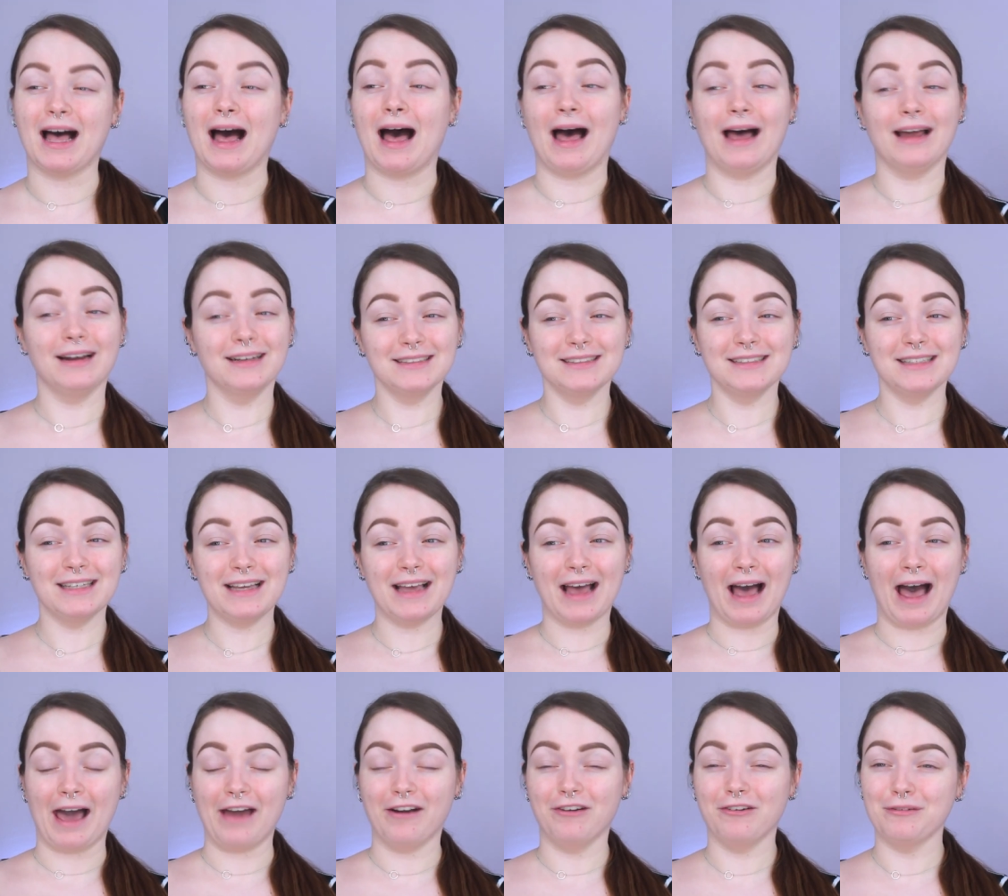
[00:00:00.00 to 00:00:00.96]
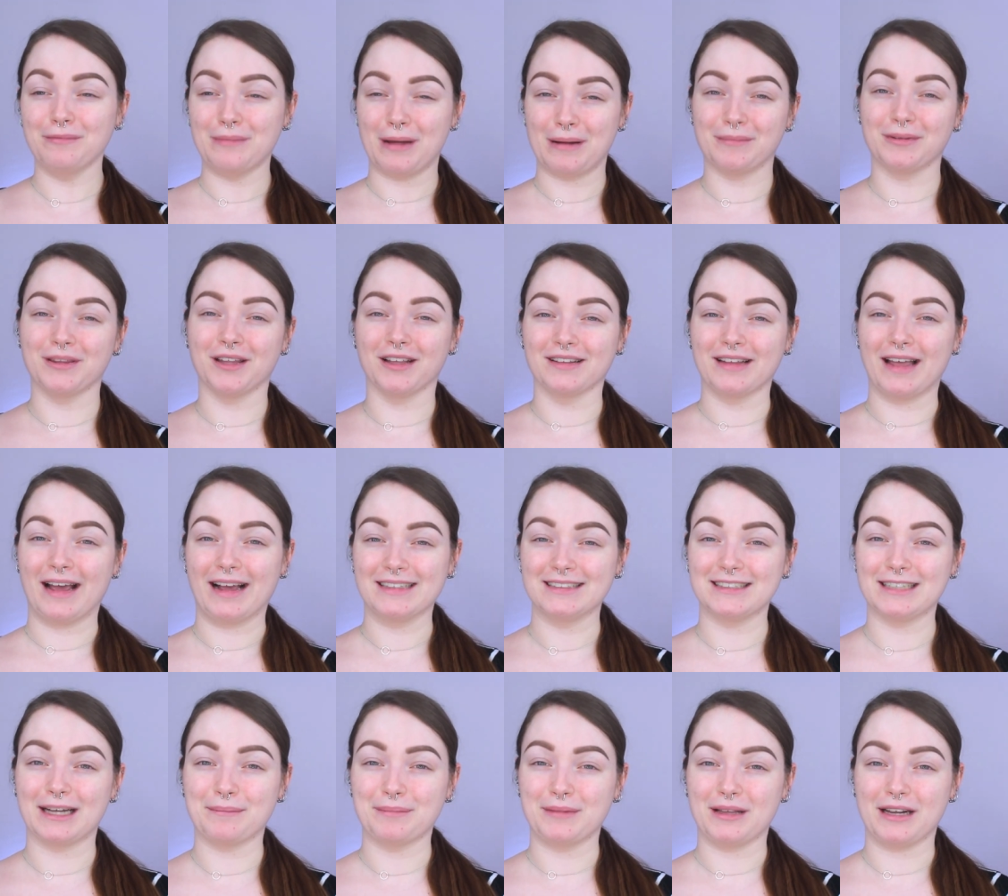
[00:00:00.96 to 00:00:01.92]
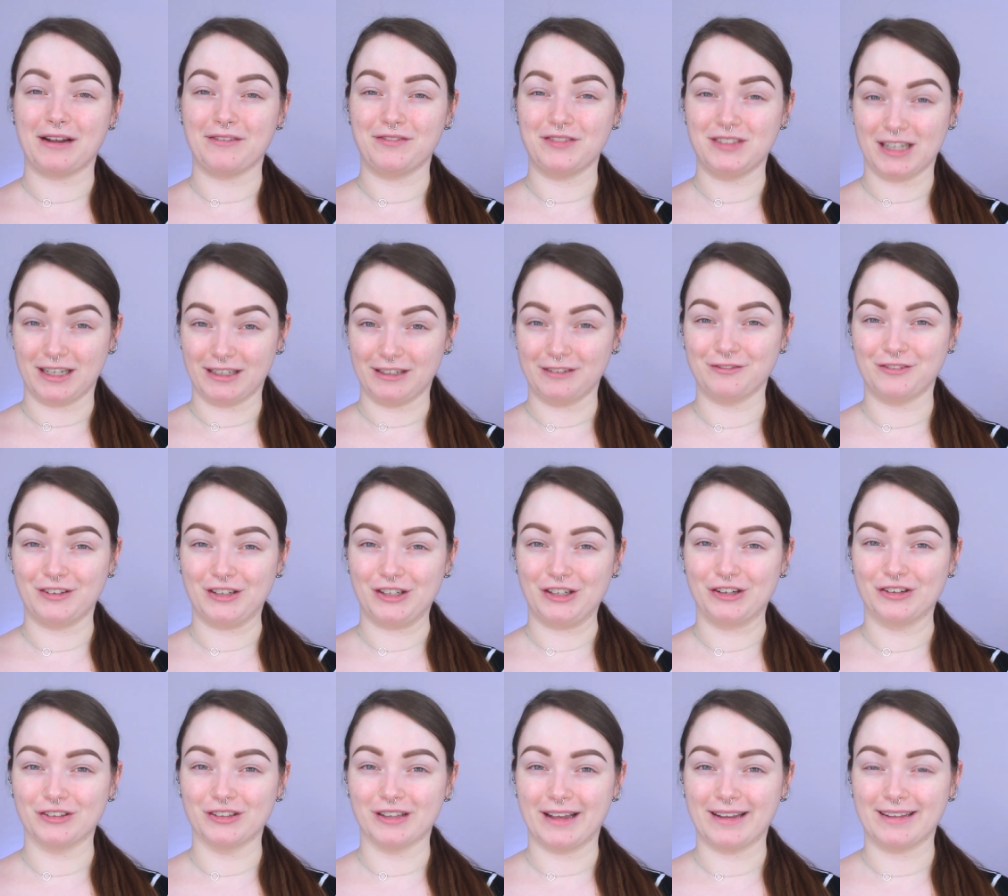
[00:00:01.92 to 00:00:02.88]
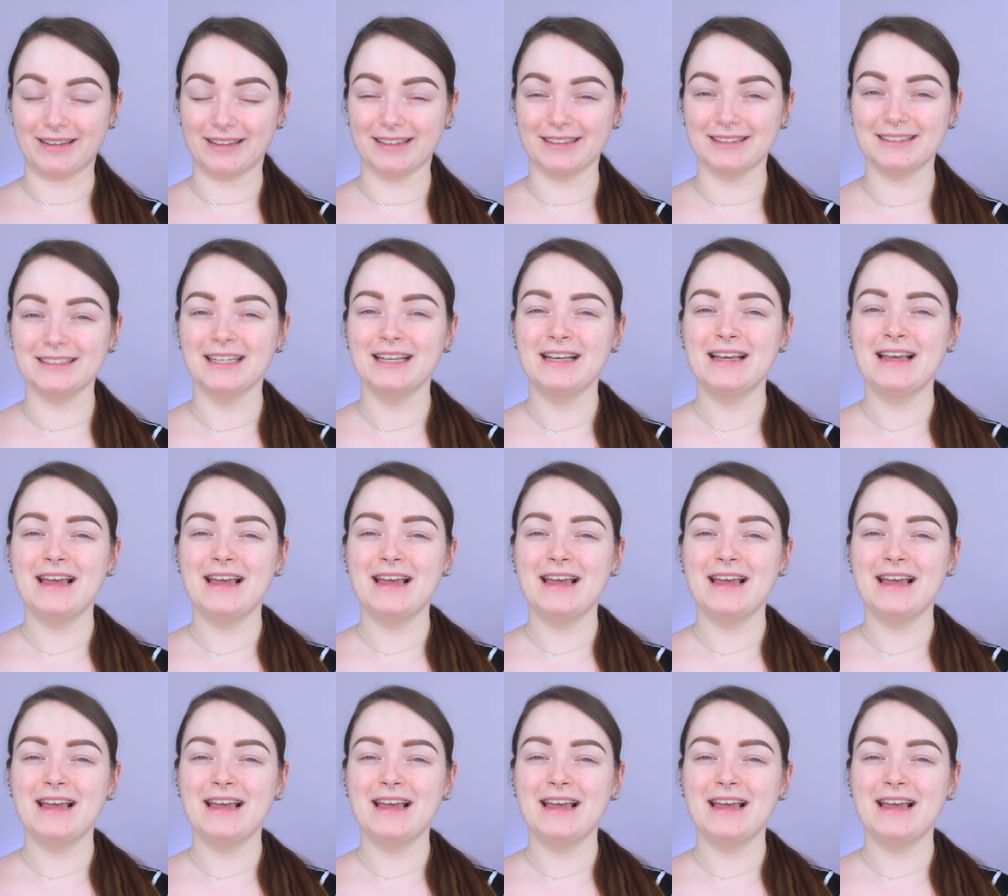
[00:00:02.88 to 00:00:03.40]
Honestly, I don't remember the last time that I've done a video like this,